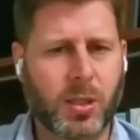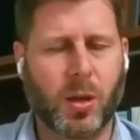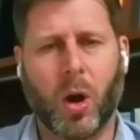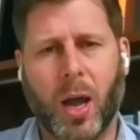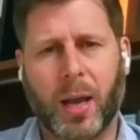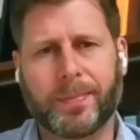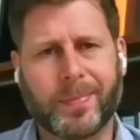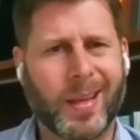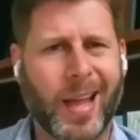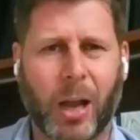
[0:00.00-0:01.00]
on
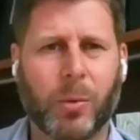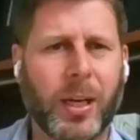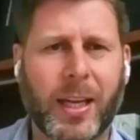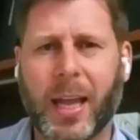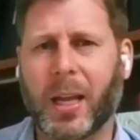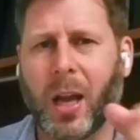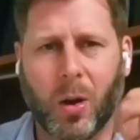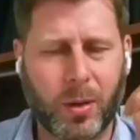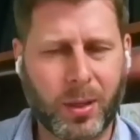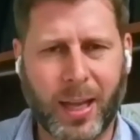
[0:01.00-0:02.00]
equity
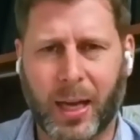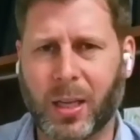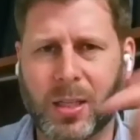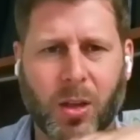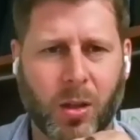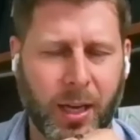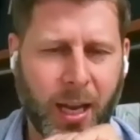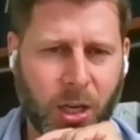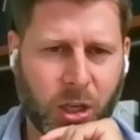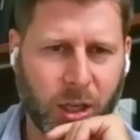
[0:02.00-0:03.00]
takeout, debt
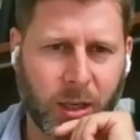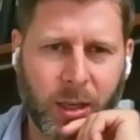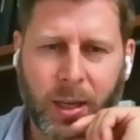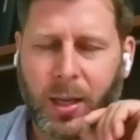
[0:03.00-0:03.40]
consolidation,